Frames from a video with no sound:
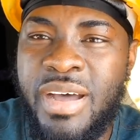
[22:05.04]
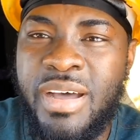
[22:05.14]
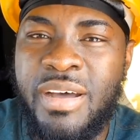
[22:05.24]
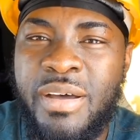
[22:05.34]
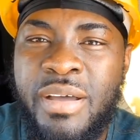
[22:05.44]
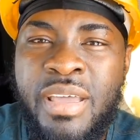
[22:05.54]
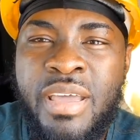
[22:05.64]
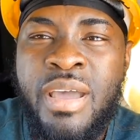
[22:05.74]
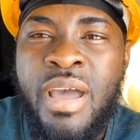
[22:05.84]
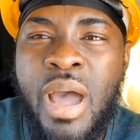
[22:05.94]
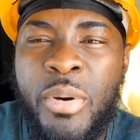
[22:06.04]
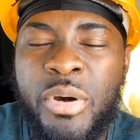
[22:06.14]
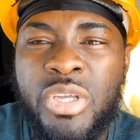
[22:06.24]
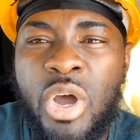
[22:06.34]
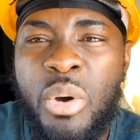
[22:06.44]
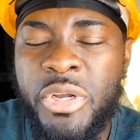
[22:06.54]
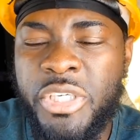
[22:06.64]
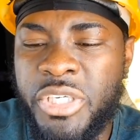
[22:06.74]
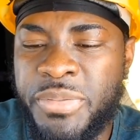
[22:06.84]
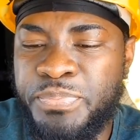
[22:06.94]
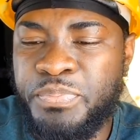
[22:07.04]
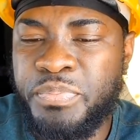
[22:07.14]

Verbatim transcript: uh, about how much